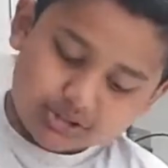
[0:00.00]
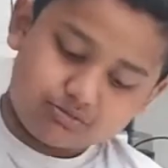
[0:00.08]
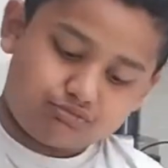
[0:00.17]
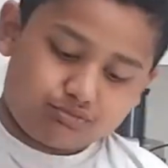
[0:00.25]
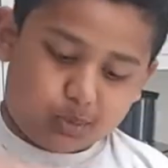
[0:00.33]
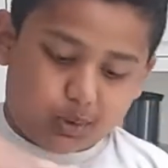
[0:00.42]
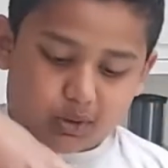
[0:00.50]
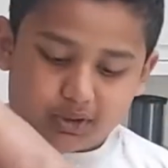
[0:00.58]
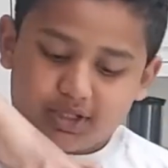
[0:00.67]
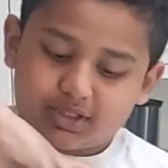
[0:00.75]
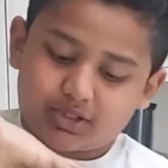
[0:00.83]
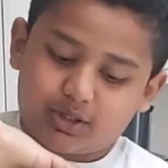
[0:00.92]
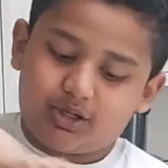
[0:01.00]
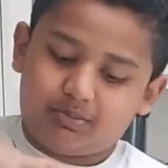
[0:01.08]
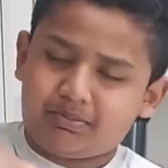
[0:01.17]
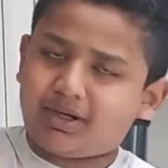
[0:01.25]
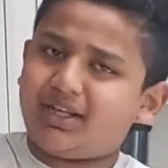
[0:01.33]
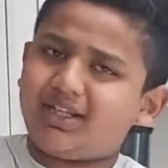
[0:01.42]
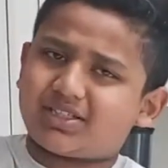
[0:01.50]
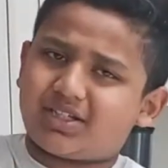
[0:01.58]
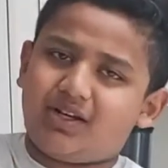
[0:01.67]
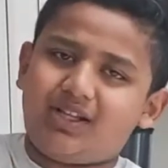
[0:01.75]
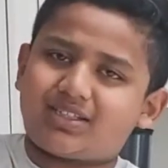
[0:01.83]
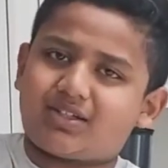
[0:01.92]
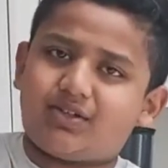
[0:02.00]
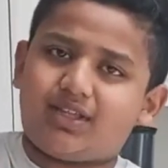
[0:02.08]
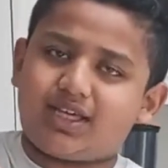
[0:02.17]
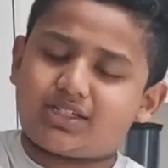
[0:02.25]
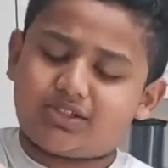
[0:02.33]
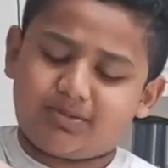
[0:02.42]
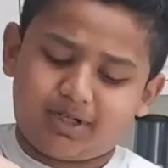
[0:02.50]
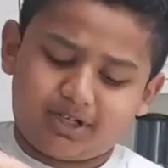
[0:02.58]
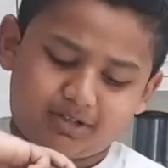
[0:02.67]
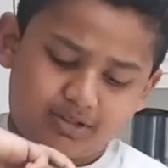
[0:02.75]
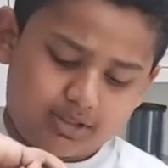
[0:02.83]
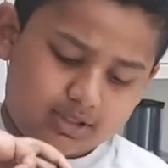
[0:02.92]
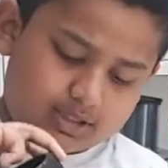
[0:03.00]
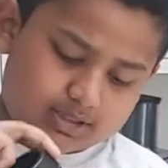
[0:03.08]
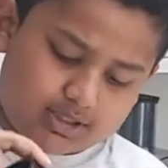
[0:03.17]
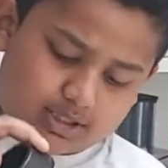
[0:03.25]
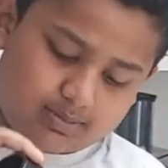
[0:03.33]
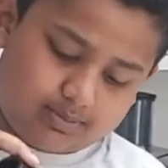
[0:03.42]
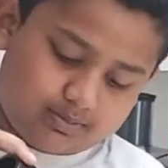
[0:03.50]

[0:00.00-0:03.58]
on its own, but let's go the extra mile. So,